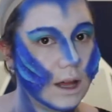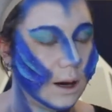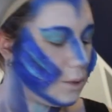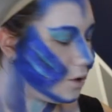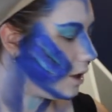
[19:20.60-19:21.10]

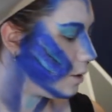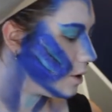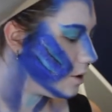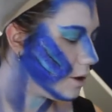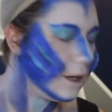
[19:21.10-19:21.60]
happy to hear
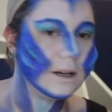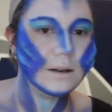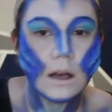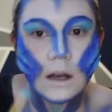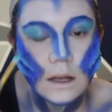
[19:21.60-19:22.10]
what you think.
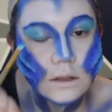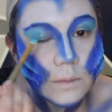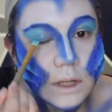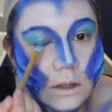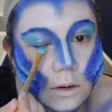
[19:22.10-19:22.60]
As you
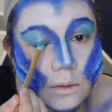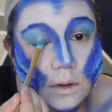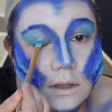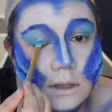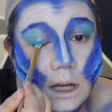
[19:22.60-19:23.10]
might
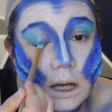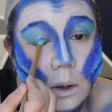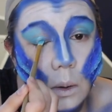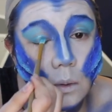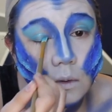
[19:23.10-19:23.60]
notice, I
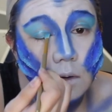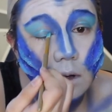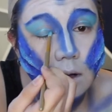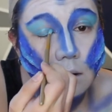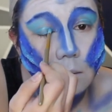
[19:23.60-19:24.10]
also
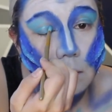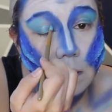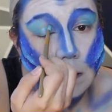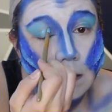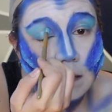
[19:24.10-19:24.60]

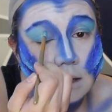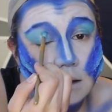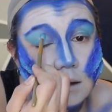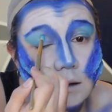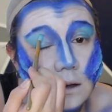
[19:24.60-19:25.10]
kind of get
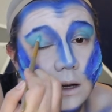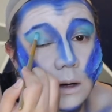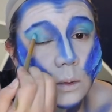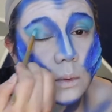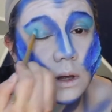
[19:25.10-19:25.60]
stuck
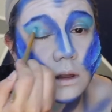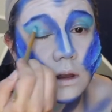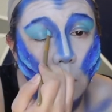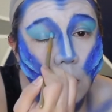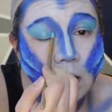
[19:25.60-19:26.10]
with
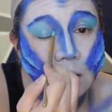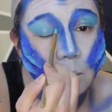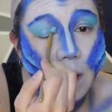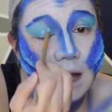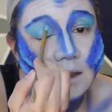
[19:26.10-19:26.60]
one
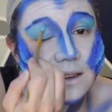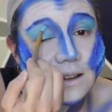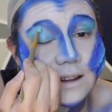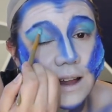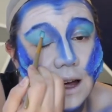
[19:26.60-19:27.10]

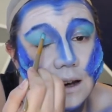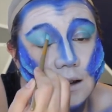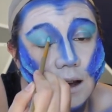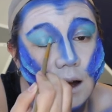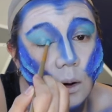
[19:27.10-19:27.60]
pencil at
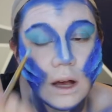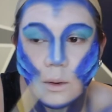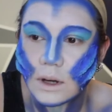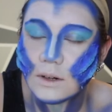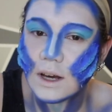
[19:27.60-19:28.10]
a time.
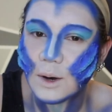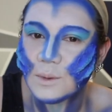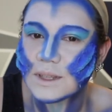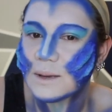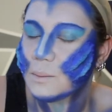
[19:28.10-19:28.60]
Why do I
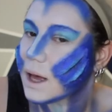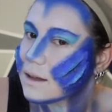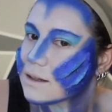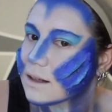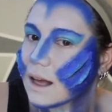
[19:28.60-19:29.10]
always say
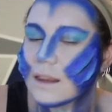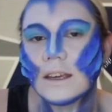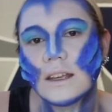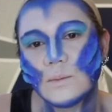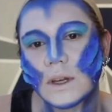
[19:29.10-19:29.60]
pencil? I
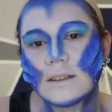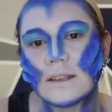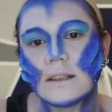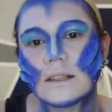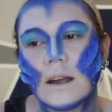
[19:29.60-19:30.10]
think it's because
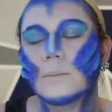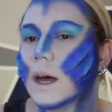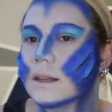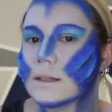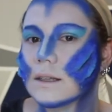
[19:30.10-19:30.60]
it's
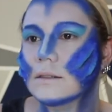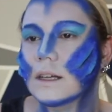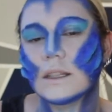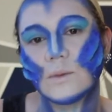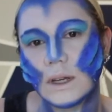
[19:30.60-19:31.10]
pencil
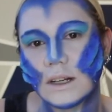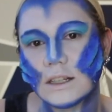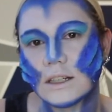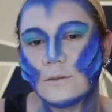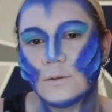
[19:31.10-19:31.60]
in
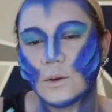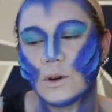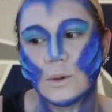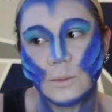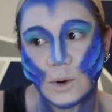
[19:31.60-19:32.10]
Swedish
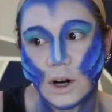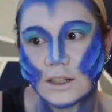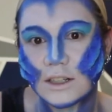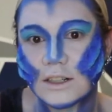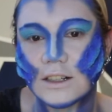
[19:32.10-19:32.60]
for
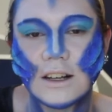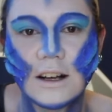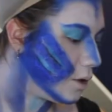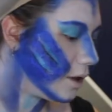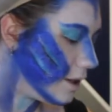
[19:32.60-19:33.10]
brush.
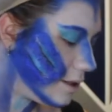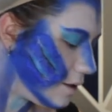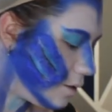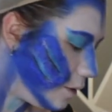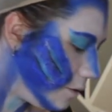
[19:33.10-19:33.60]
Do not listen
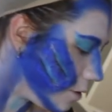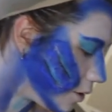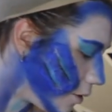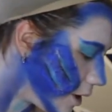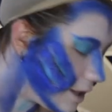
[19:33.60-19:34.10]
to me for
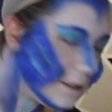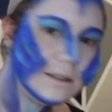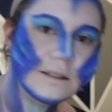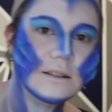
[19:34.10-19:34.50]
correct